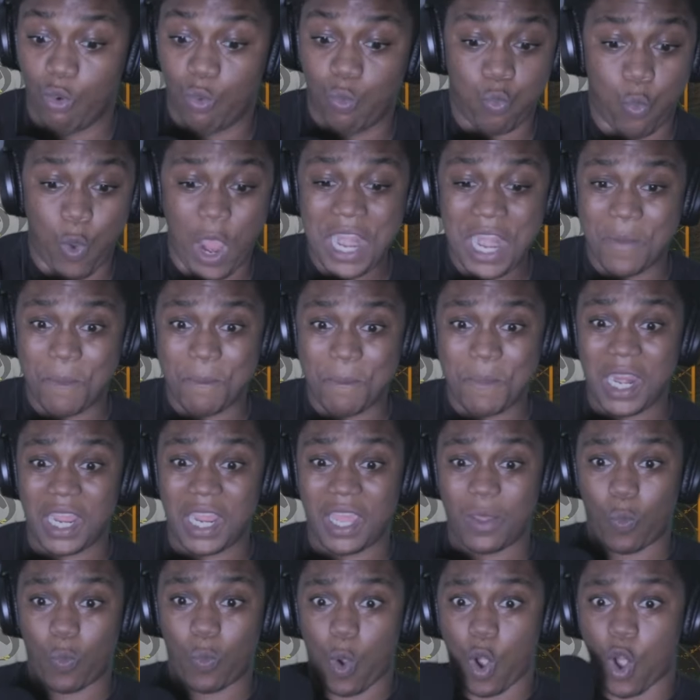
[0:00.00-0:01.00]
Wait a
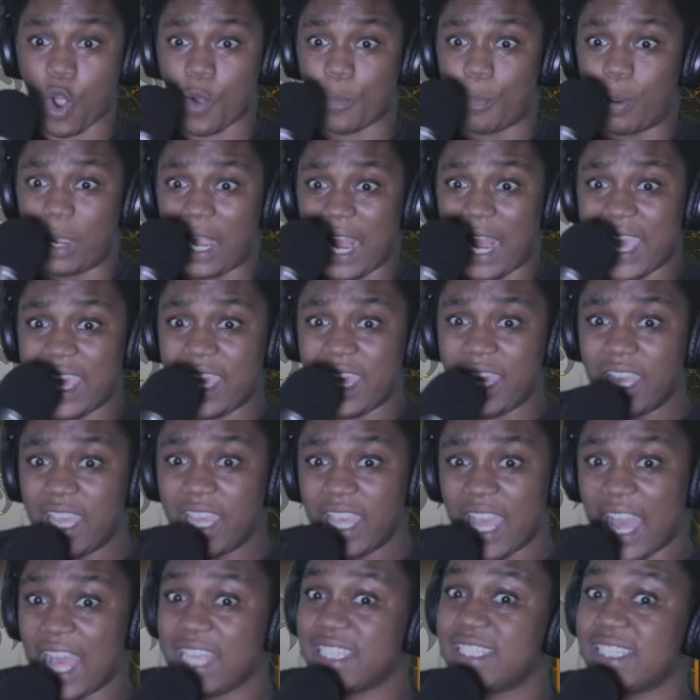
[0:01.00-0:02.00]
minute, wordplay.
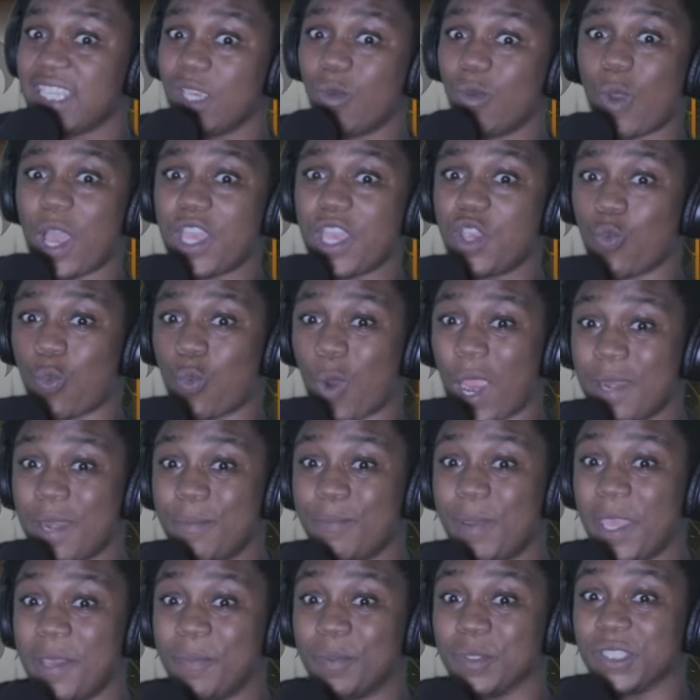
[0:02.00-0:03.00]
I see why you're writing
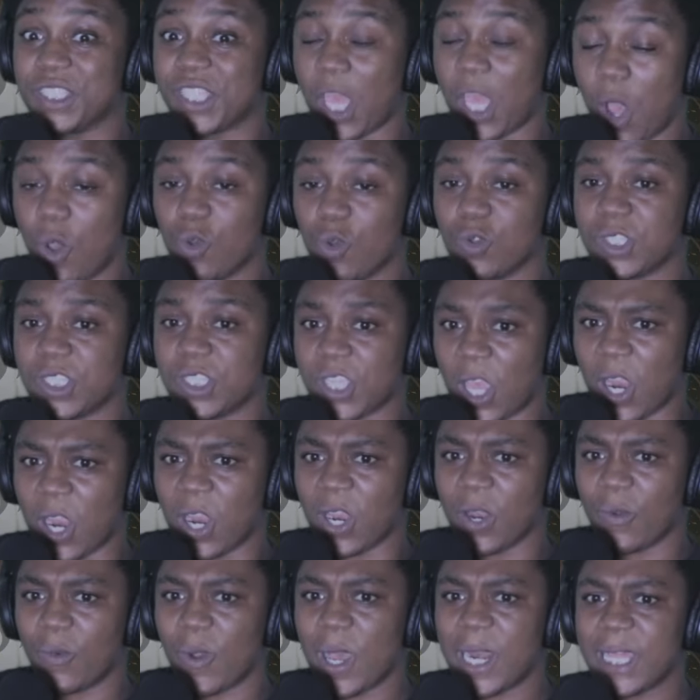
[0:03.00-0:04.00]
people's songs, sir.
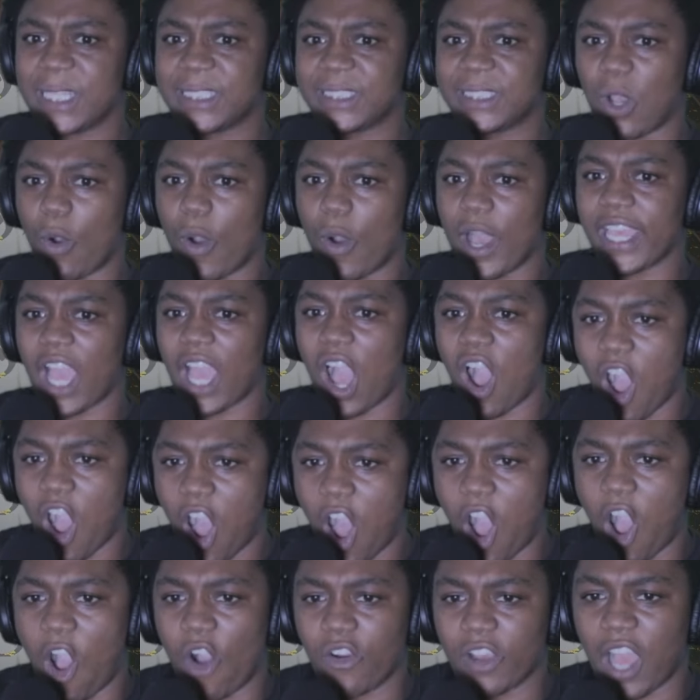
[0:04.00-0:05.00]
What is going
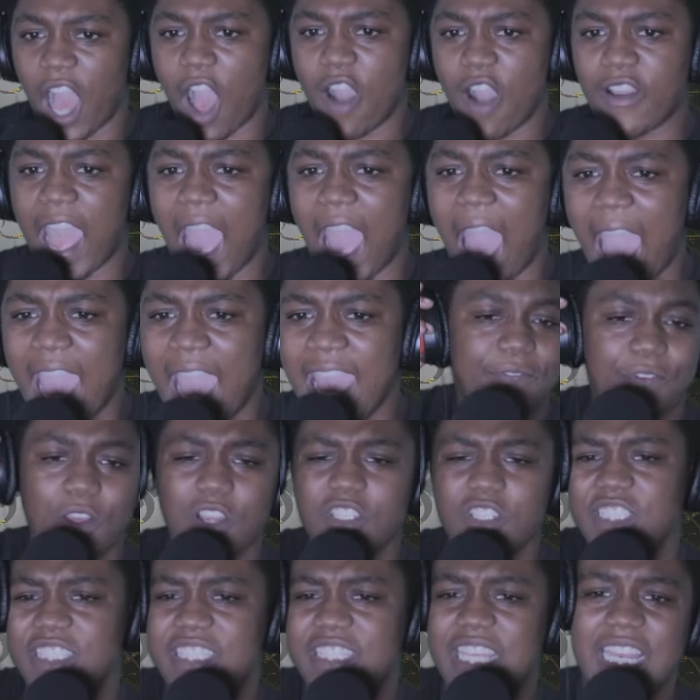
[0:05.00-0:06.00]
on? Okay.
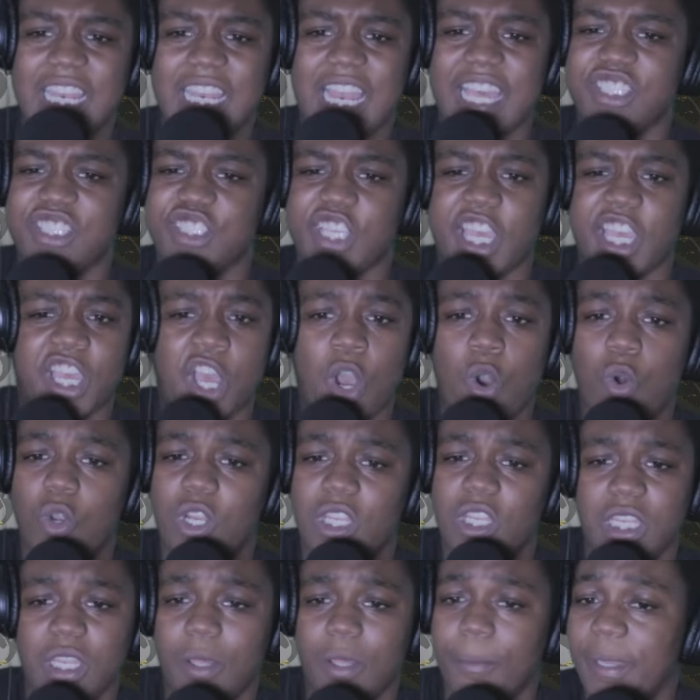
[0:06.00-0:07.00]
First it sounded like J. Cole a
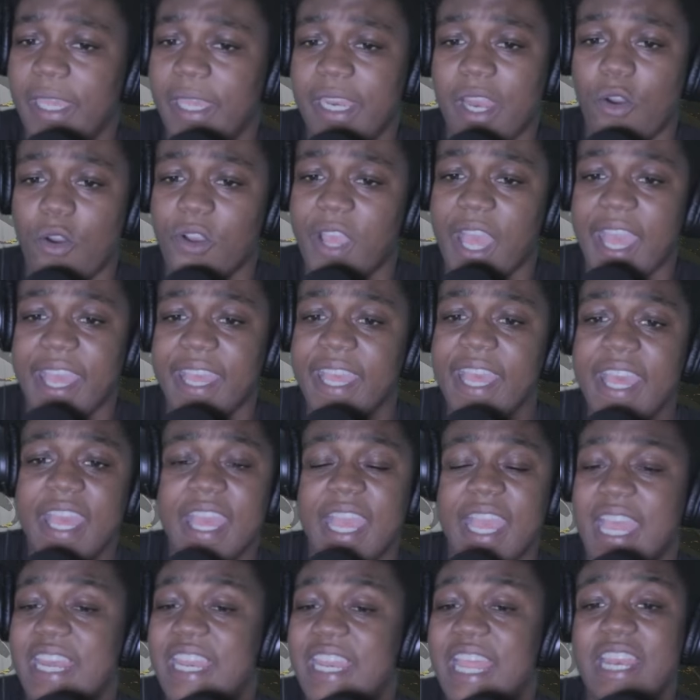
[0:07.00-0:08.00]
little bit, okay?
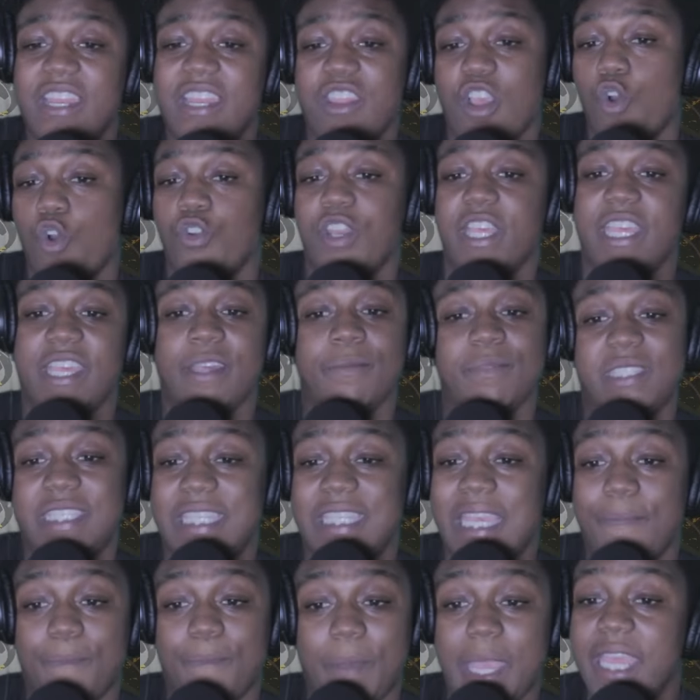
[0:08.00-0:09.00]
And then you're on the
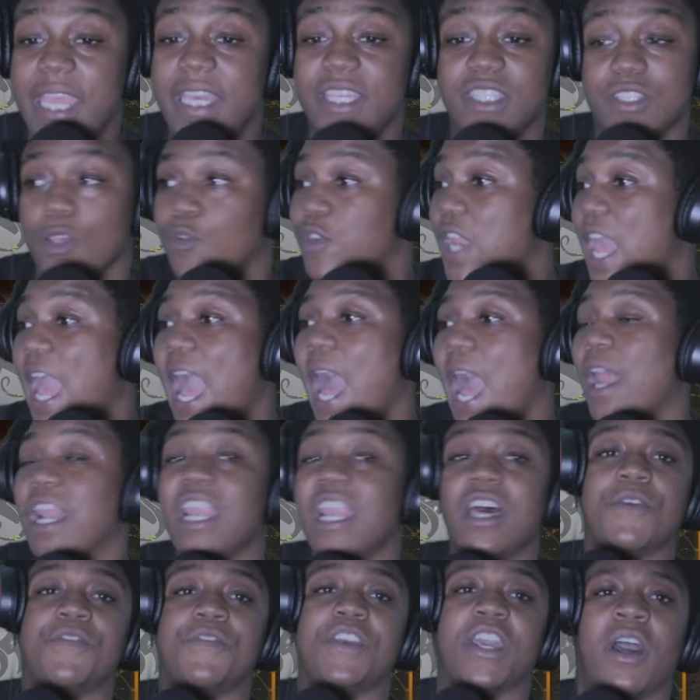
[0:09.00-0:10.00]
MC beat. So now I
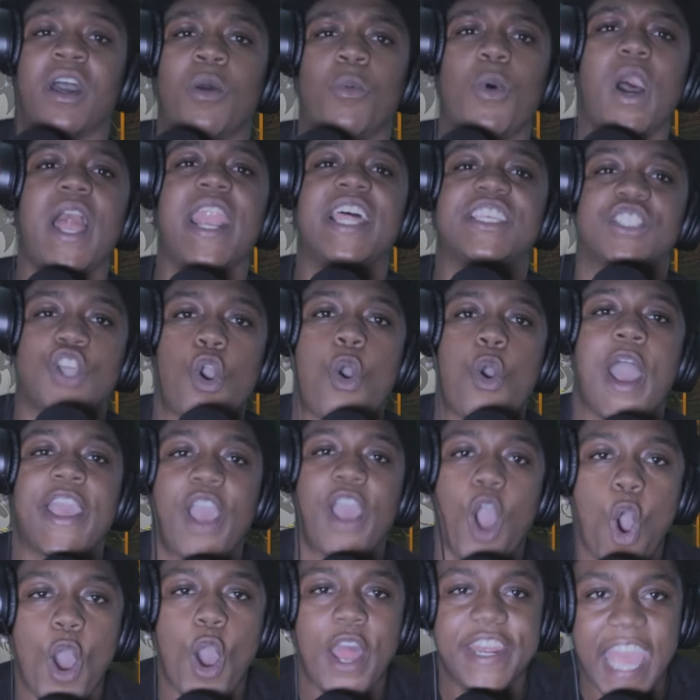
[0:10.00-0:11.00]
love you. What is going
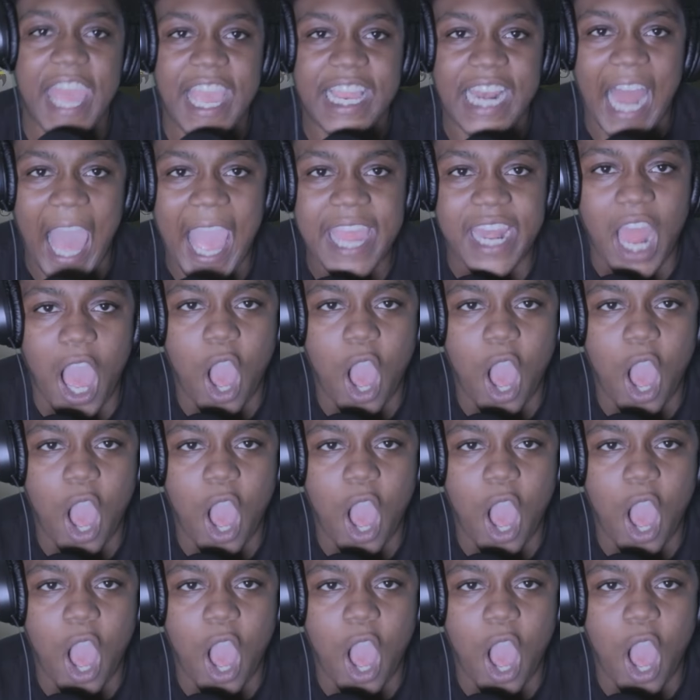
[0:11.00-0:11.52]
on, Daylyt?